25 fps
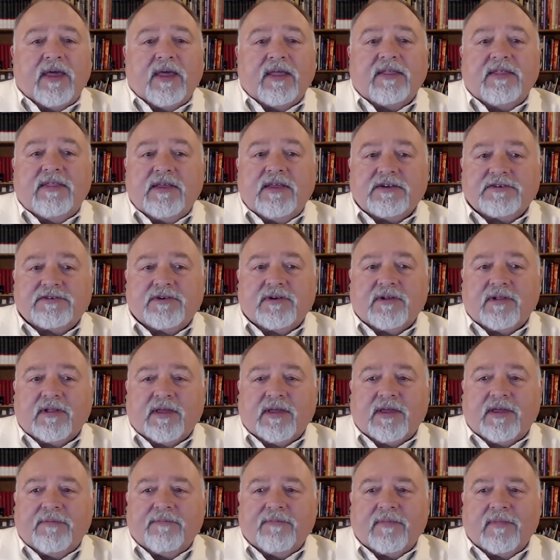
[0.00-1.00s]

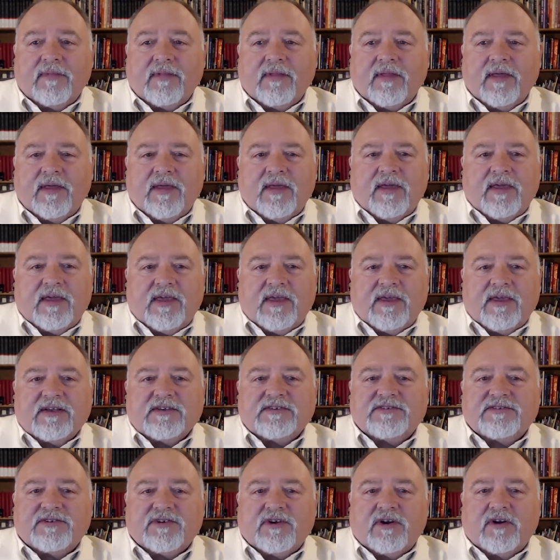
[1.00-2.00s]
Additionally, he
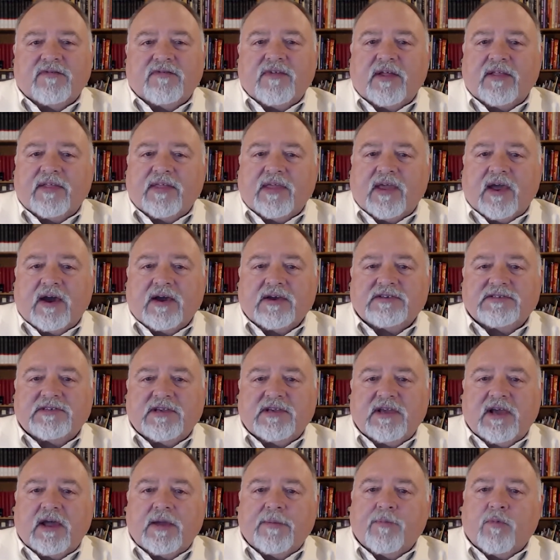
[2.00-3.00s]
has served on the
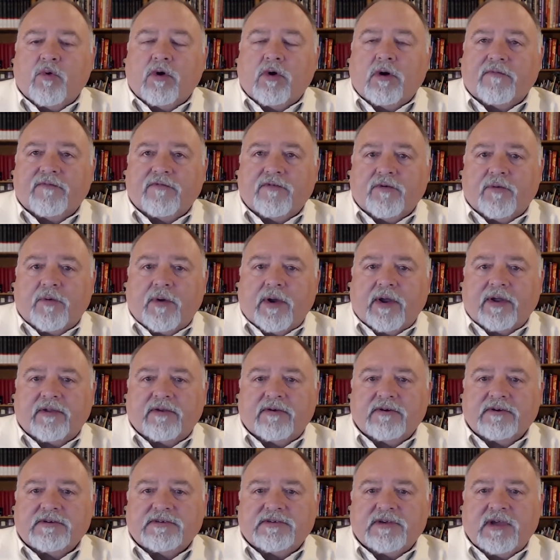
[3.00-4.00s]
ICI Board of
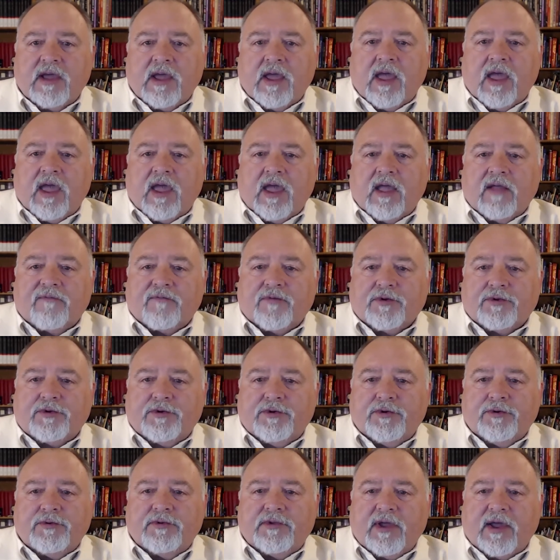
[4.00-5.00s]
Directors and for
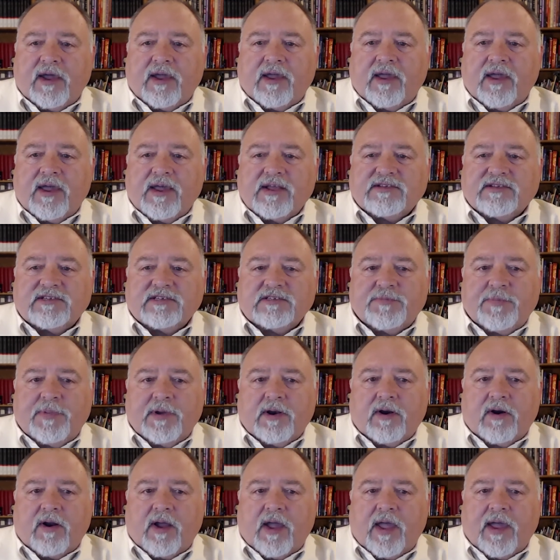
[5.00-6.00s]
two decades has
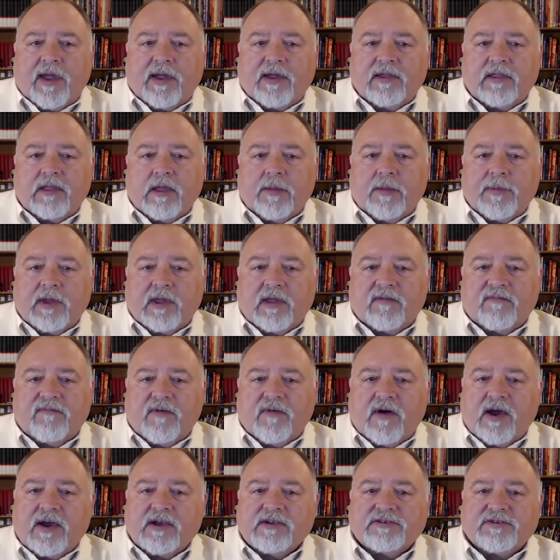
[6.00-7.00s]
been our academic
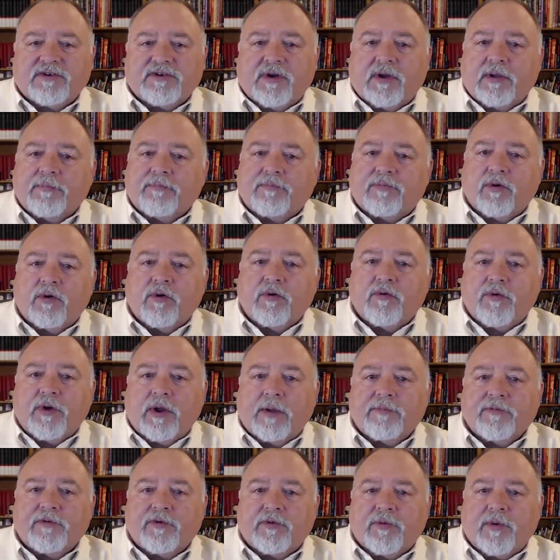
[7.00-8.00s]
advisor and
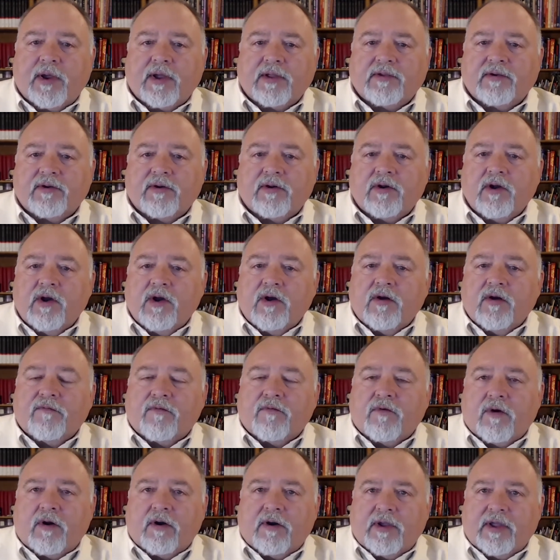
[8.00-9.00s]
program director
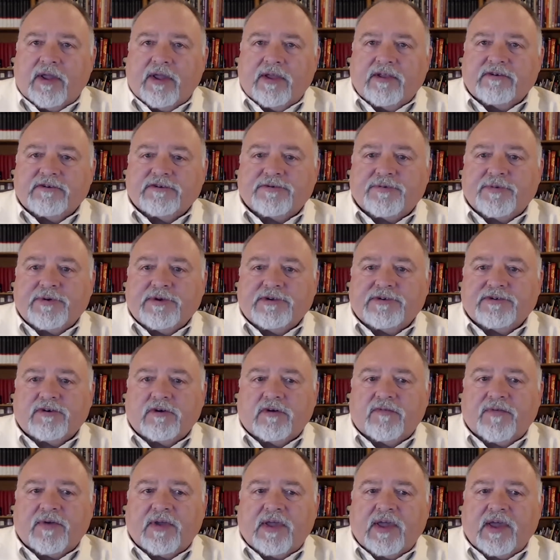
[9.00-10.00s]
for our industry
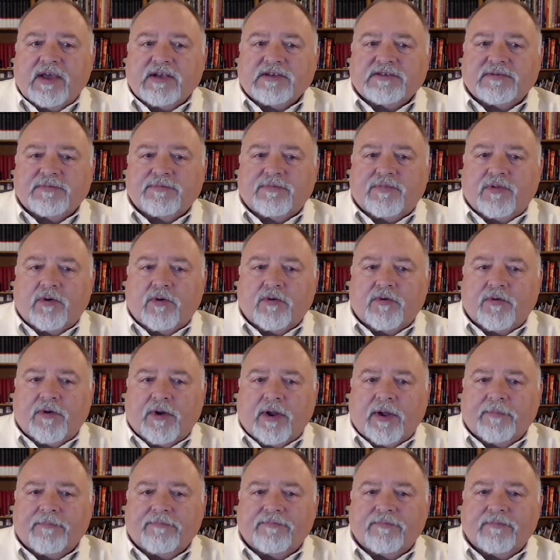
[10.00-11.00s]
certification
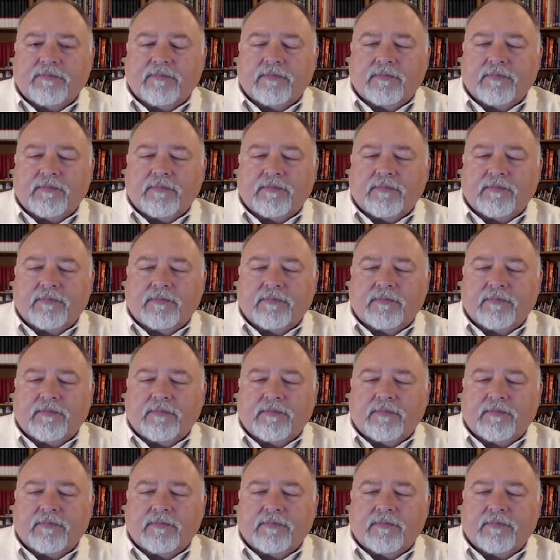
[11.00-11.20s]
program.